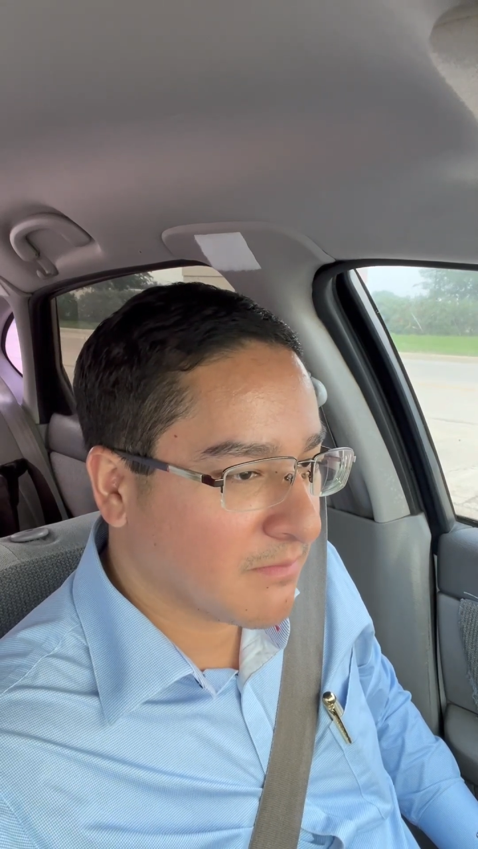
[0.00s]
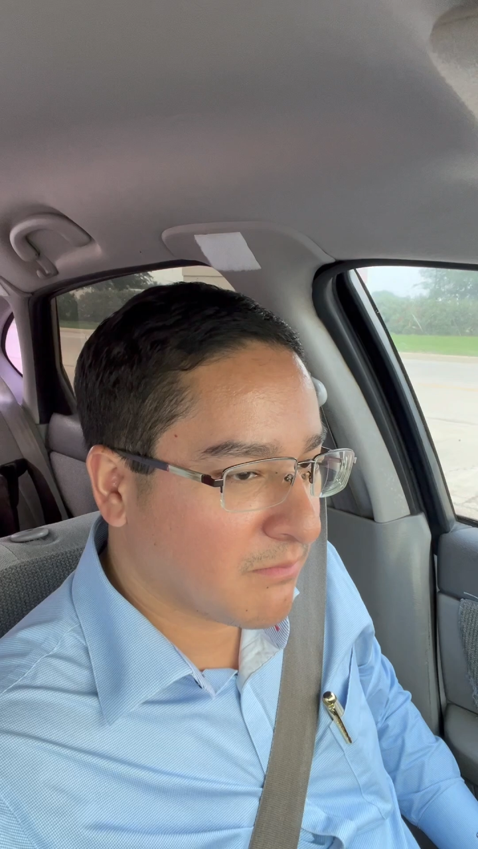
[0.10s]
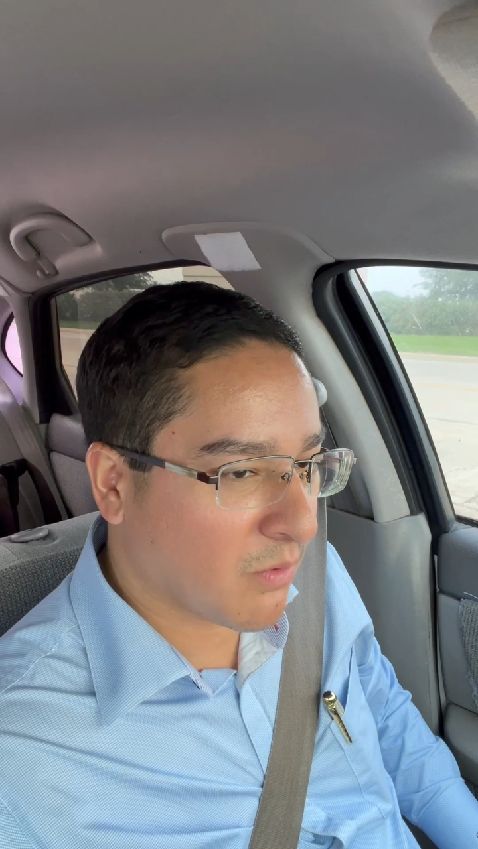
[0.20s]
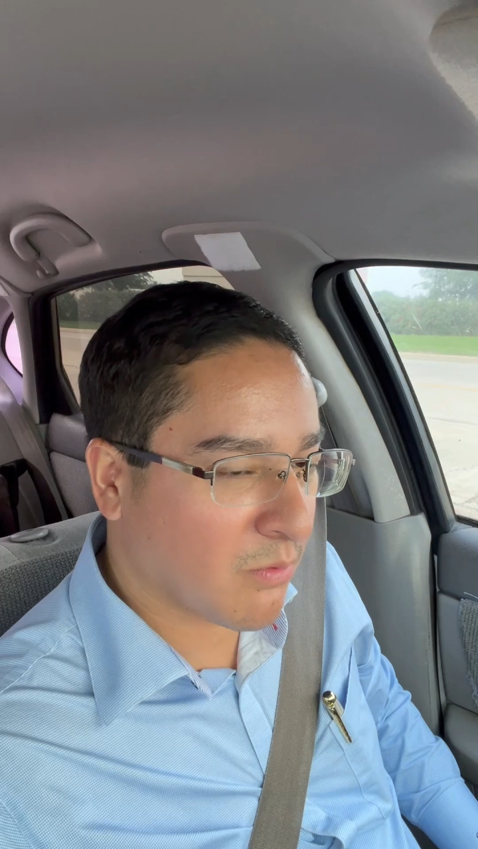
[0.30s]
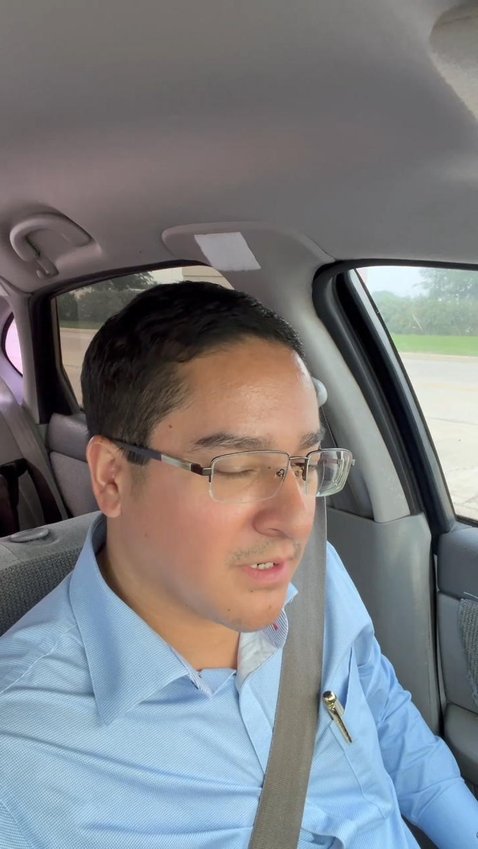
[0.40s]

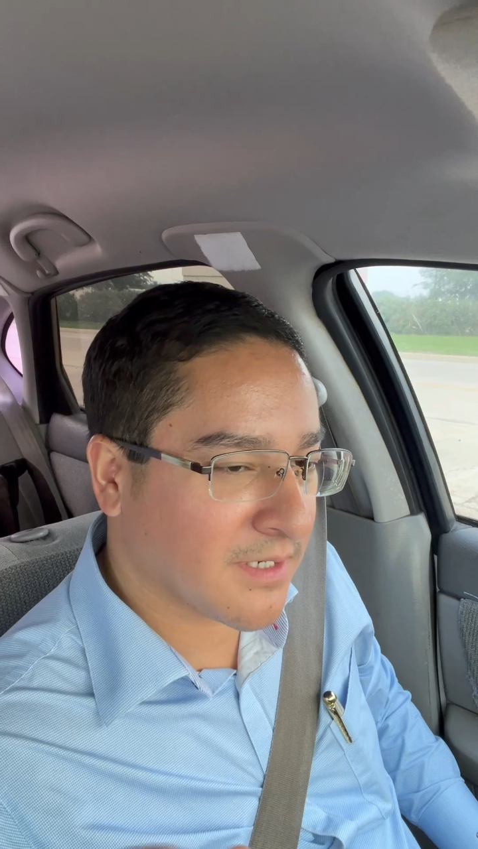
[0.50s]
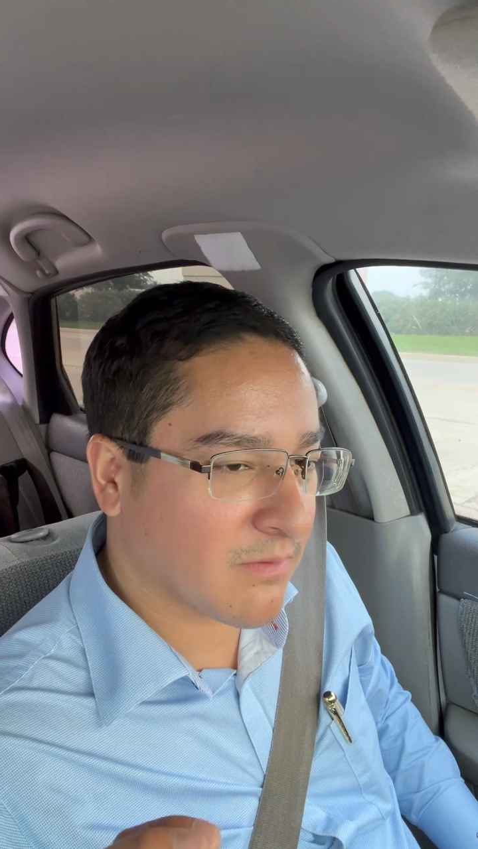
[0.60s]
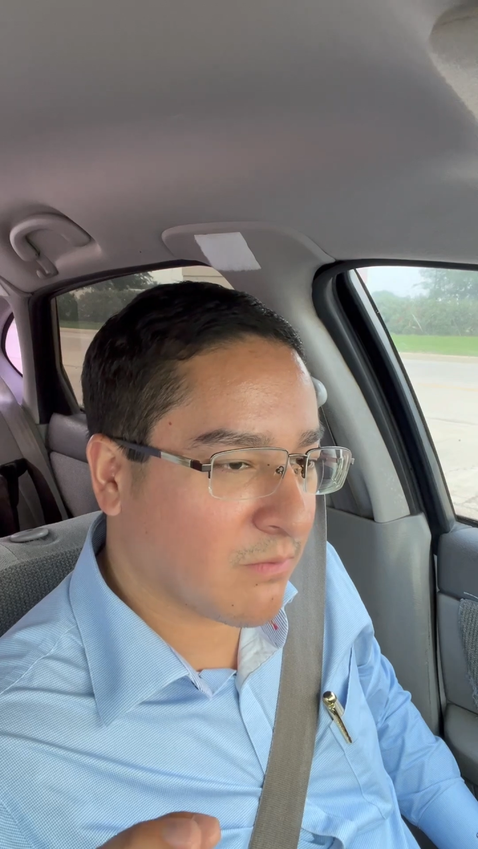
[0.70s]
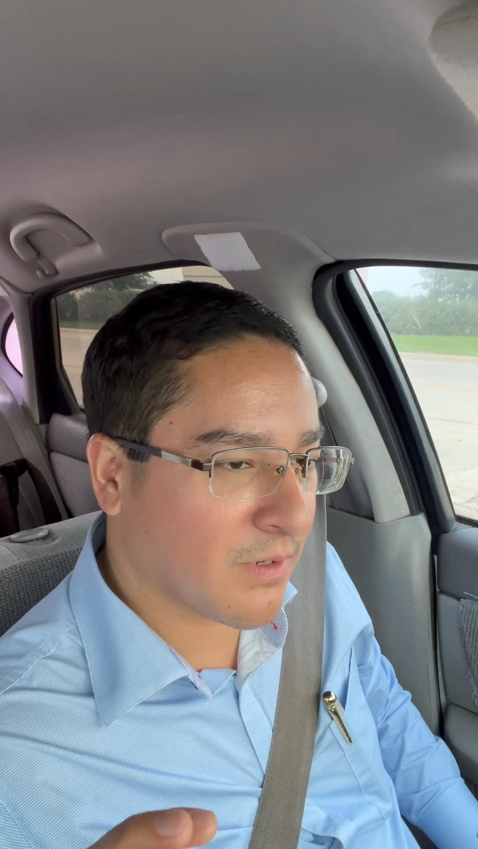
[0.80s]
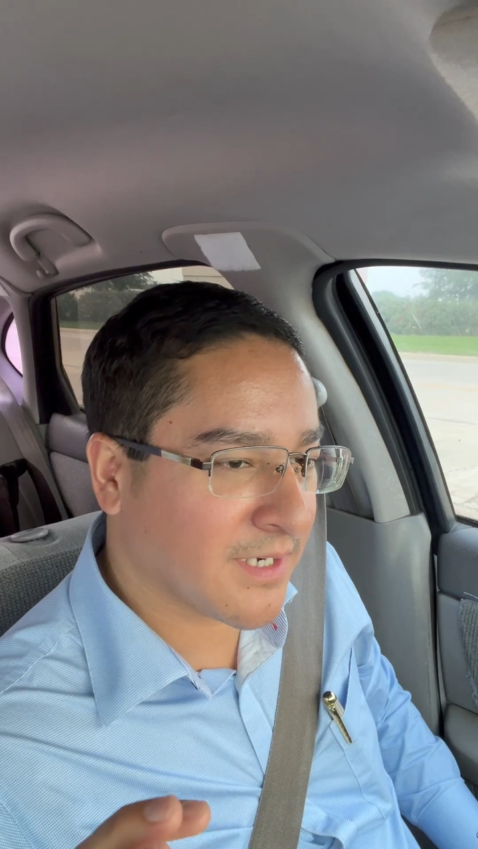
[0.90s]
But
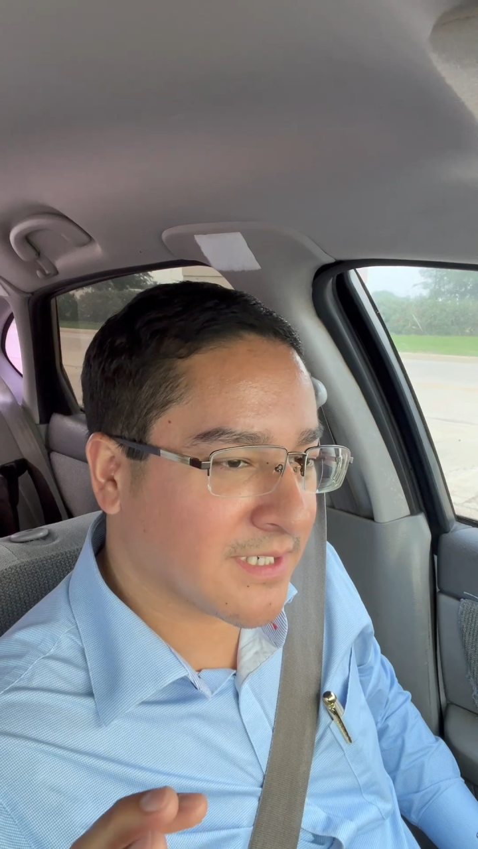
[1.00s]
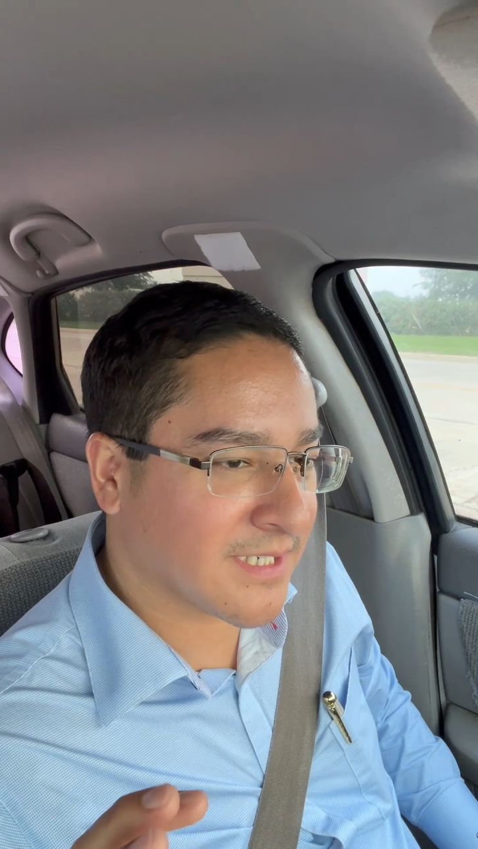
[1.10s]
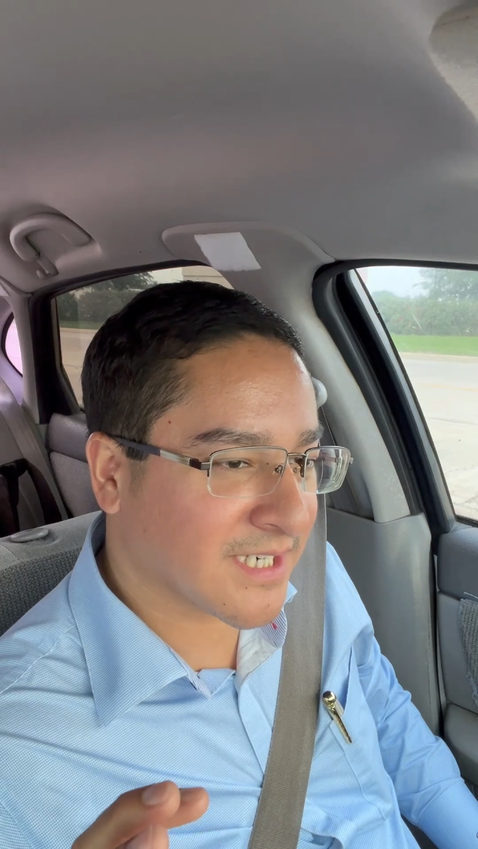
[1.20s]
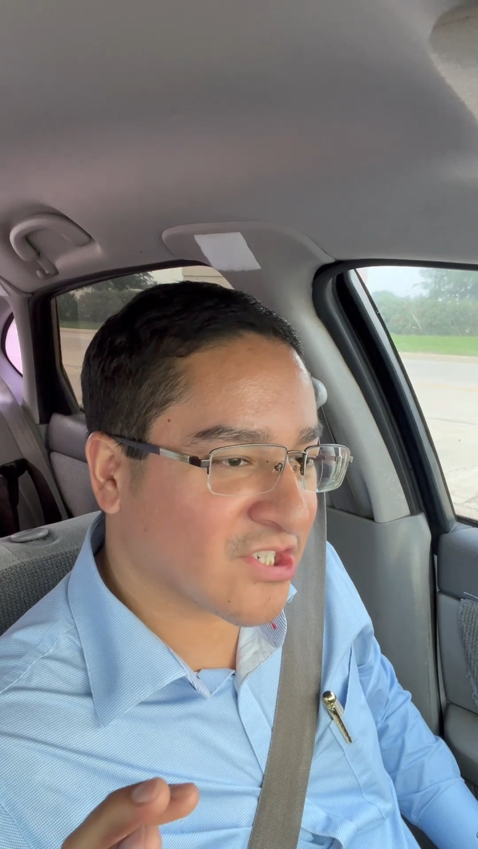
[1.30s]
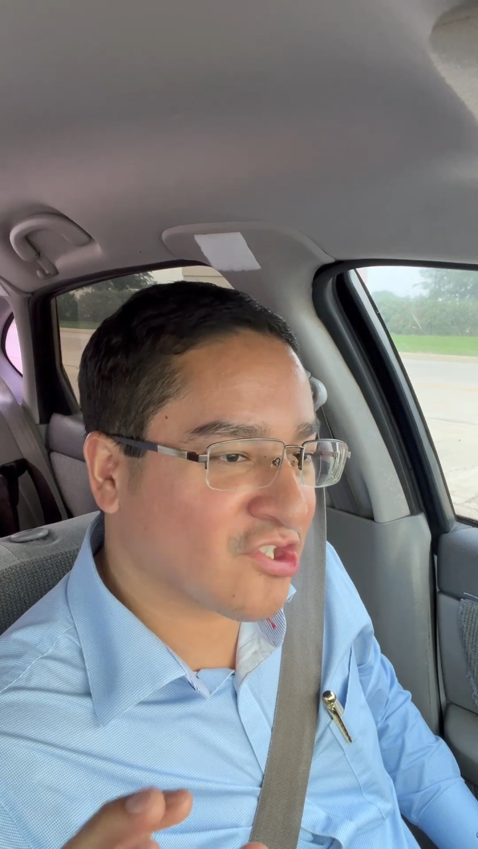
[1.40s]
what it's
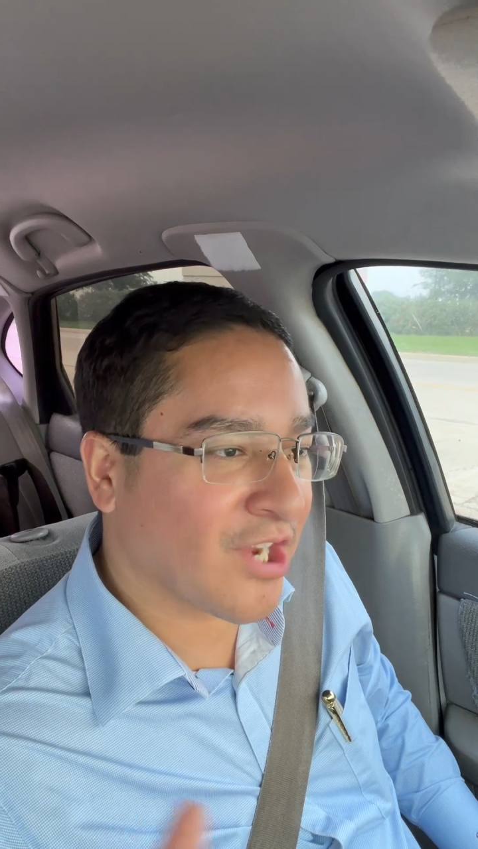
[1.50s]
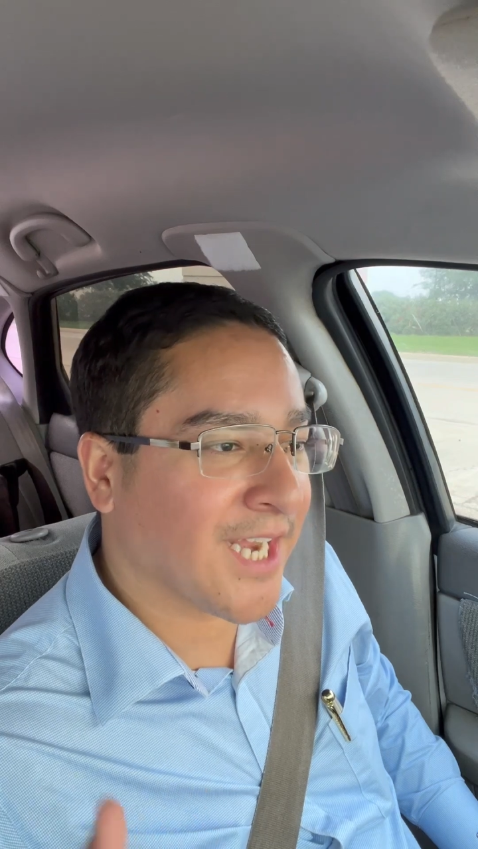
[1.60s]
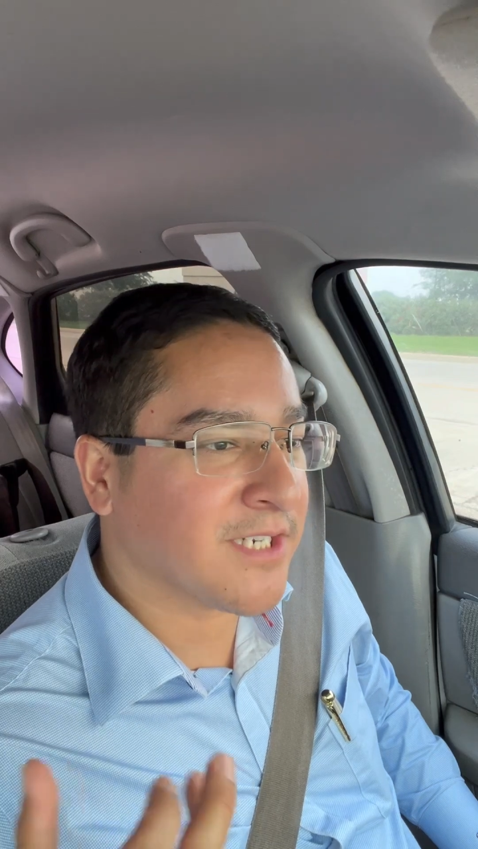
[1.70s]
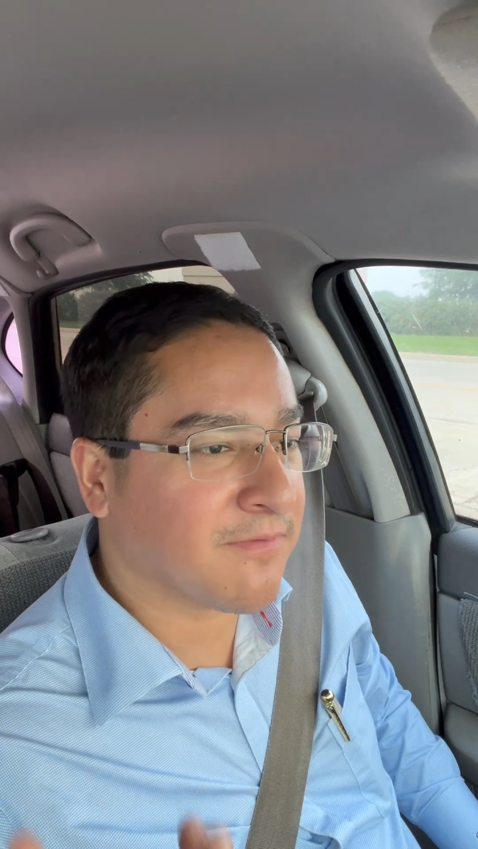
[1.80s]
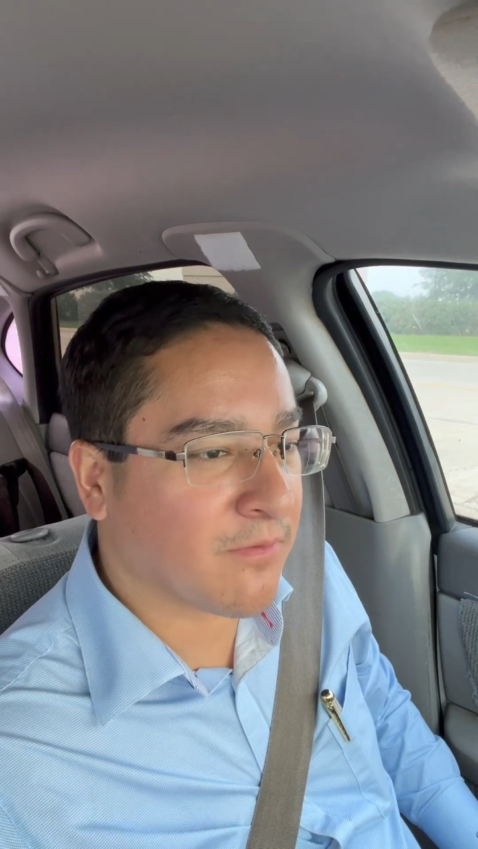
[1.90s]

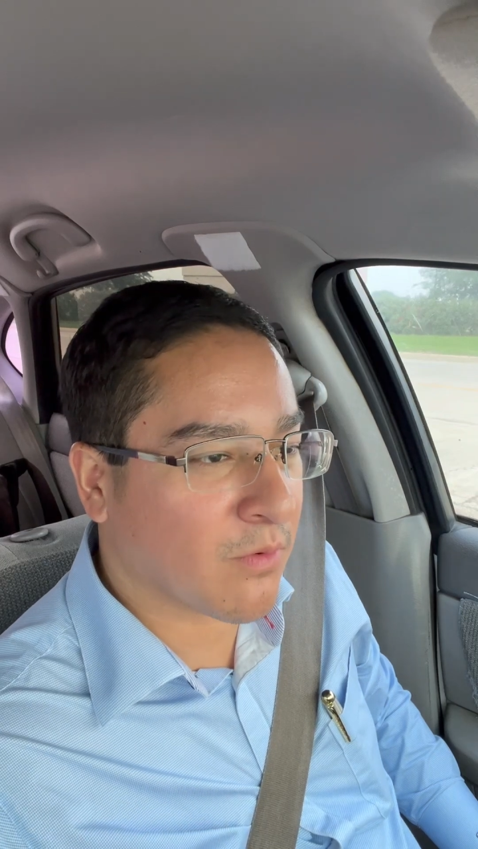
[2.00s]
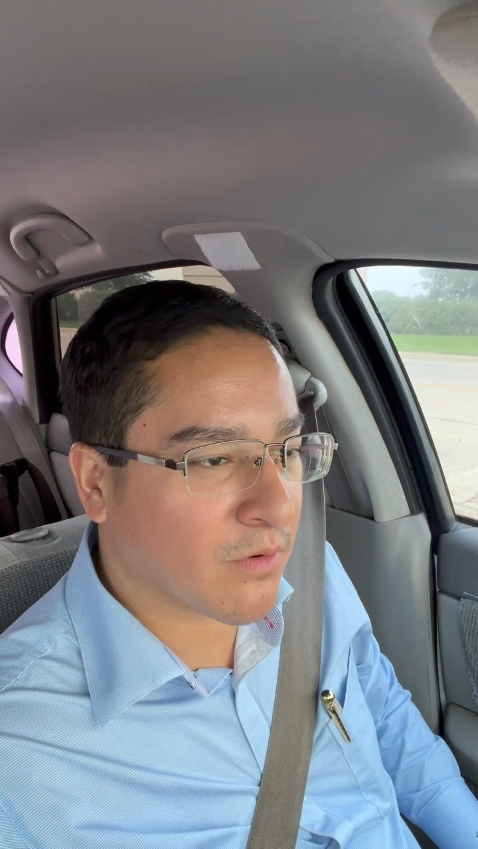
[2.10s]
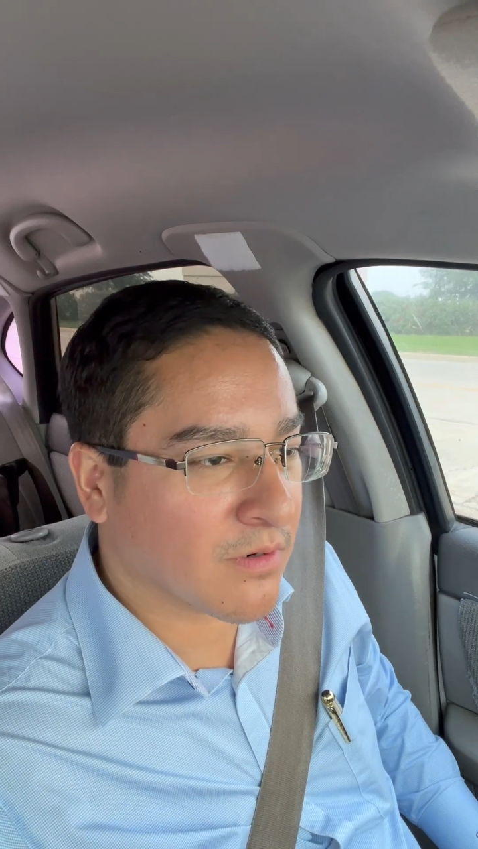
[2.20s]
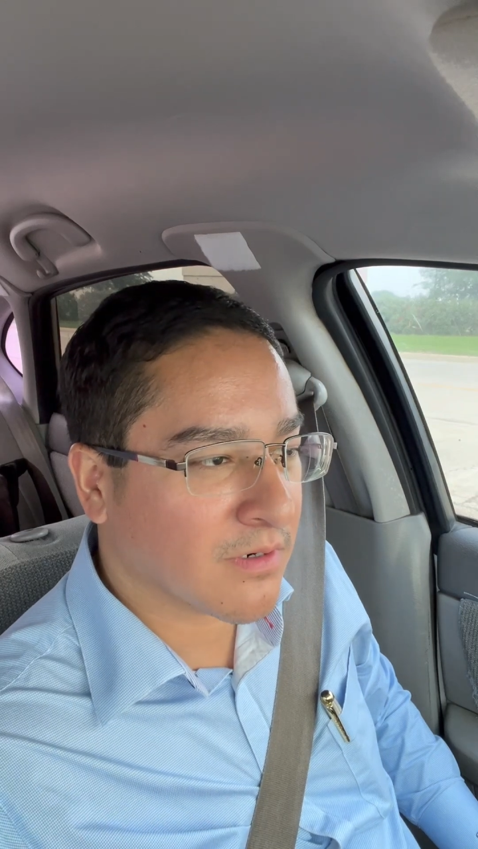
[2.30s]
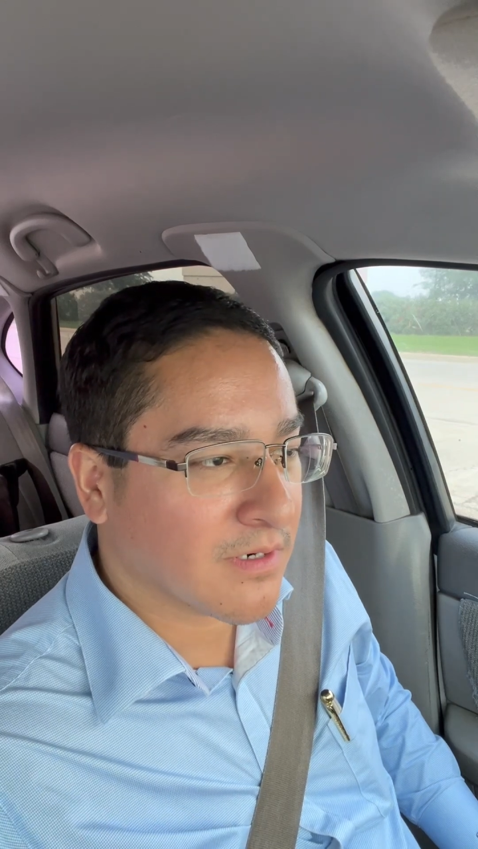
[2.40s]
exchanged
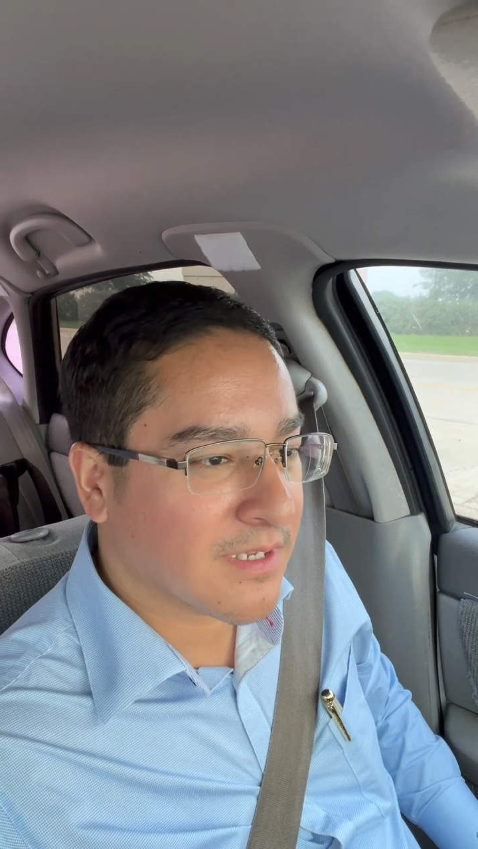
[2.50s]
for,